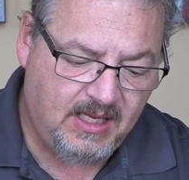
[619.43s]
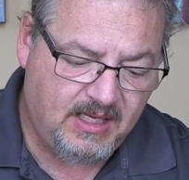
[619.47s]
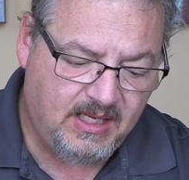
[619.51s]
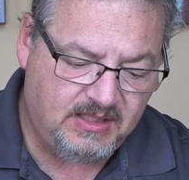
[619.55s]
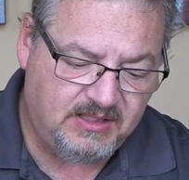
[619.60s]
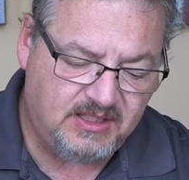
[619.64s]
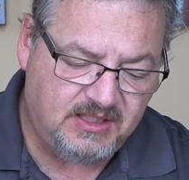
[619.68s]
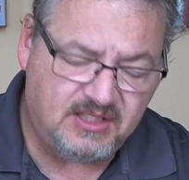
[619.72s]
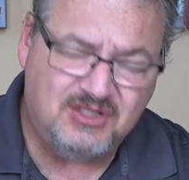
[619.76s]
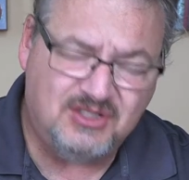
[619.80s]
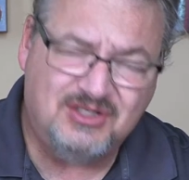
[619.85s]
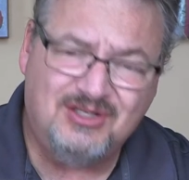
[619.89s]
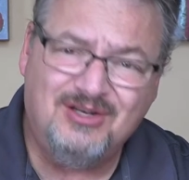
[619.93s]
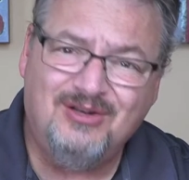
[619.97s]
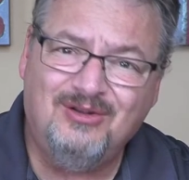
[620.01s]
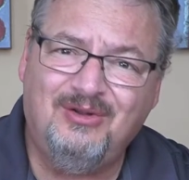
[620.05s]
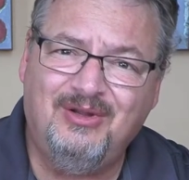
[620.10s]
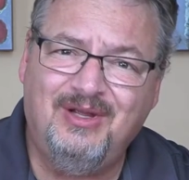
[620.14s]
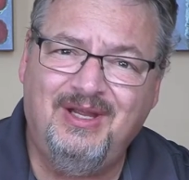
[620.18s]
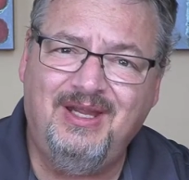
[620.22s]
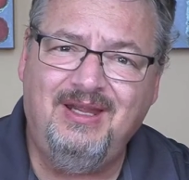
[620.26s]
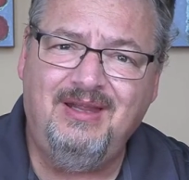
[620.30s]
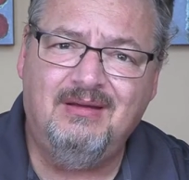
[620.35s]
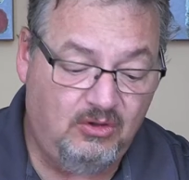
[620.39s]

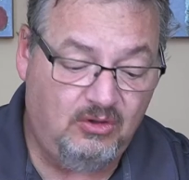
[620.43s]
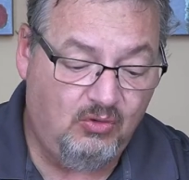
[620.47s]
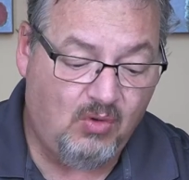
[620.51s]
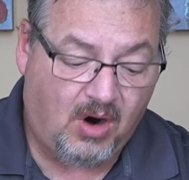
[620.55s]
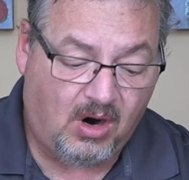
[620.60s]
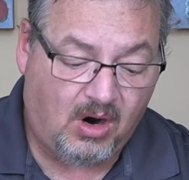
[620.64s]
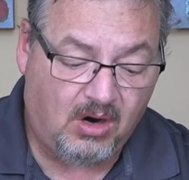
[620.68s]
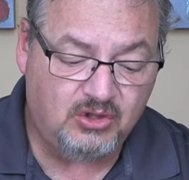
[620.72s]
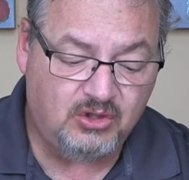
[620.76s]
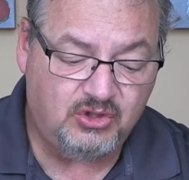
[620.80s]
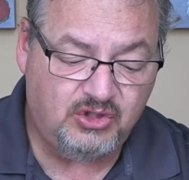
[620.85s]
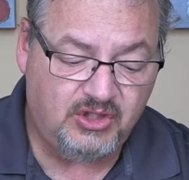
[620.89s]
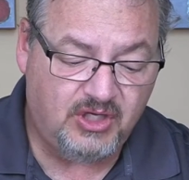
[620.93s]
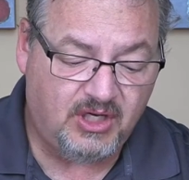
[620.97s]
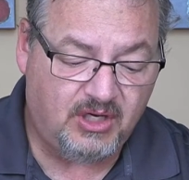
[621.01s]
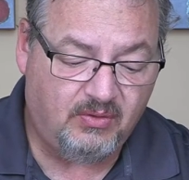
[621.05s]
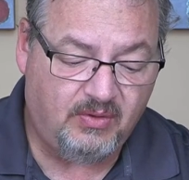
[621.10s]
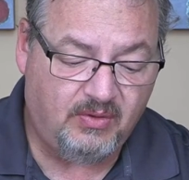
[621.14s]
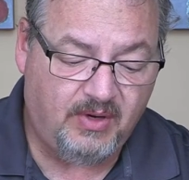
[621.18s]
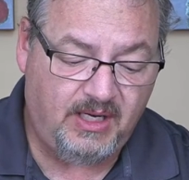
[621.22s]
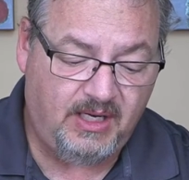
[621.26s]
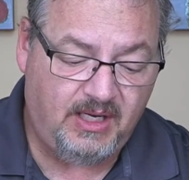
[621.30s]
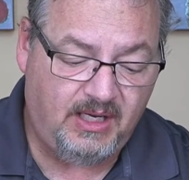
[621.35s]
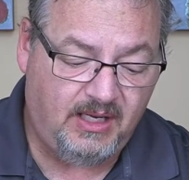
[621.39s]
Additionally, you are
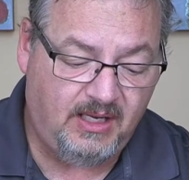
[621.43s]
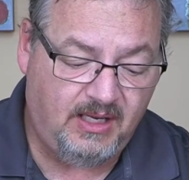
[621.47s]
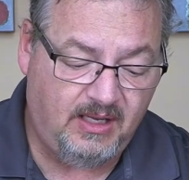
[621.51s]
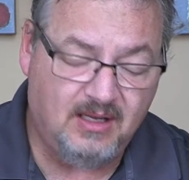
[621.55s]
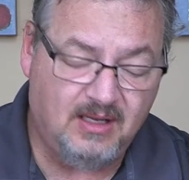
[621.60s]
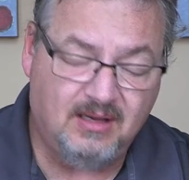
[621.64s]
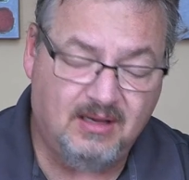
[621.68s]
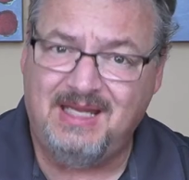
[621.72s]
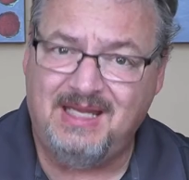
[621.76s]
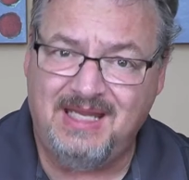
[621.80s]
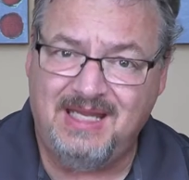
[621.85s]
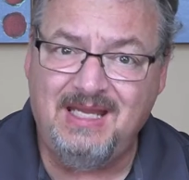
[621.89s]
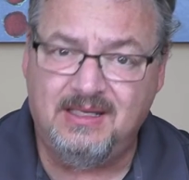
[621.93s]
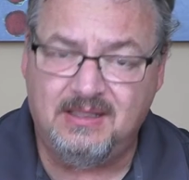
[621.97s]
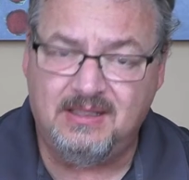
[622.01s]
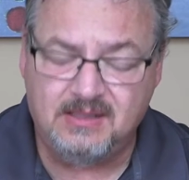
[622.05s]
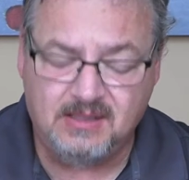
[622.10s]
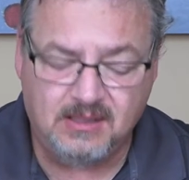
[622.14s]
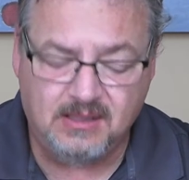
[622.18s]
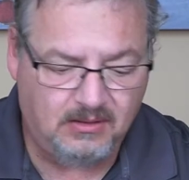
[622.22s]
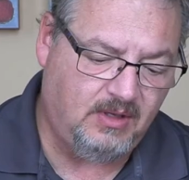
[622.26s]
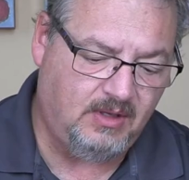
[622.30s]
generating heat.